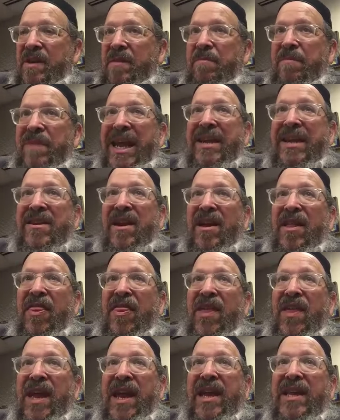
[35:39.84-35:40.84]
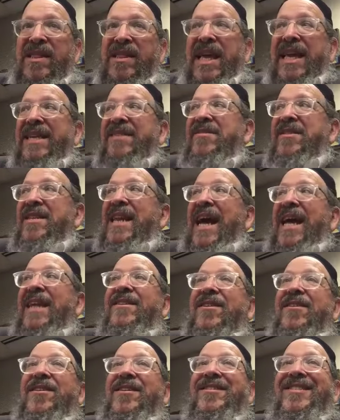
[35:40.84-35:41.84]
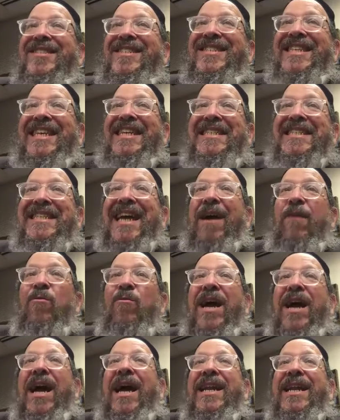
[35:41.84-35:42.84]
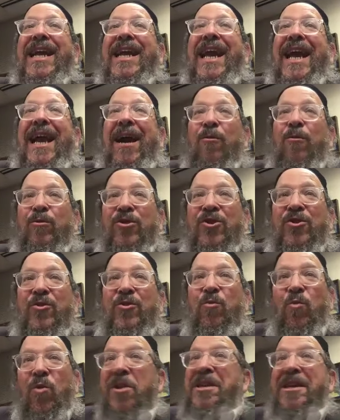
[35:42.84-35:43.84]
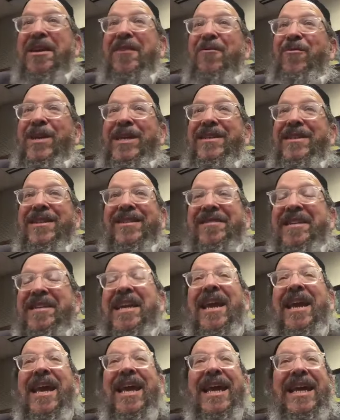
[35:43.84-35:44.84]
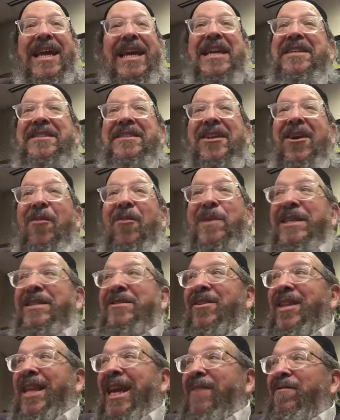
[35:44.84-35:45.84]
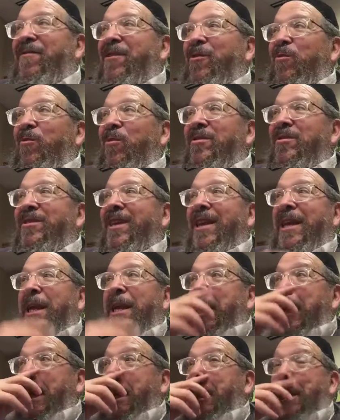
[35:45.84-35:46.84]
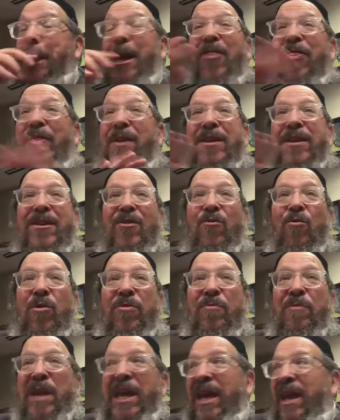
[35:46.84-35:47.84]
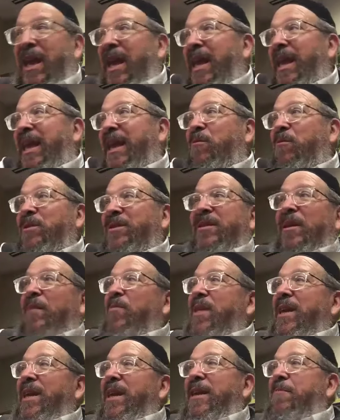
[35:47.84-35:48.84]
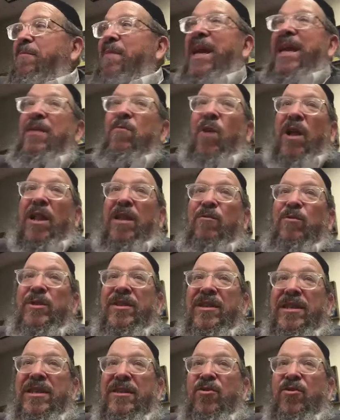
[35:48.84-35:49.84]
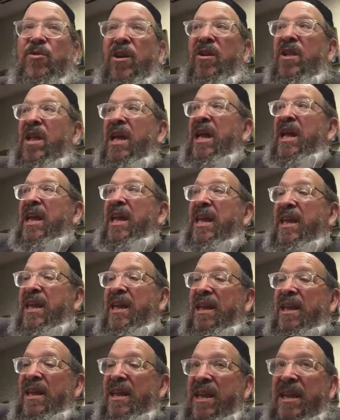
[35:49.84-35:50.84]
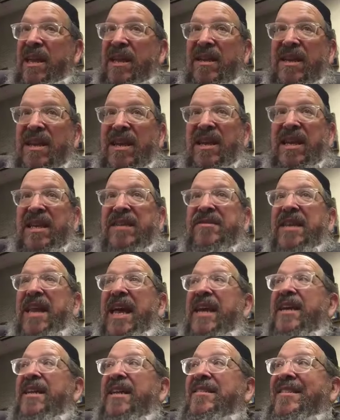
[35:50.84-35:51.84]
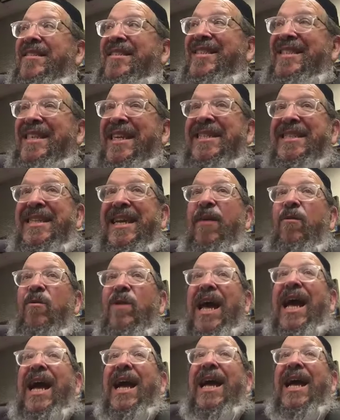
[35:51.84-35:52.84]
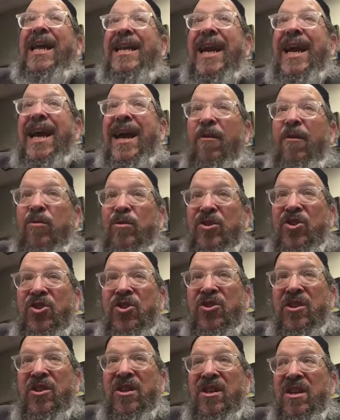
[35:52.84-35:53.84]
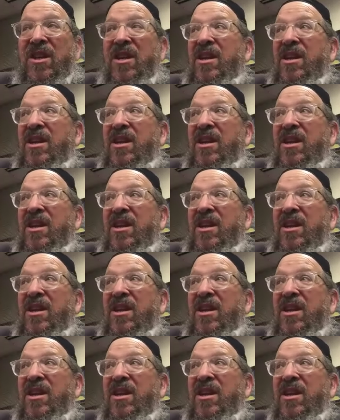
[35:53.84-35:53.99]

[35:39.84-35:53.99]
made a thing that he's not going to sit down on a couch. One year he did this. He didn't tell me till afterwards. It had nothing to do with me. It was something he made while he was in Israel. He's not going to sit down on a couch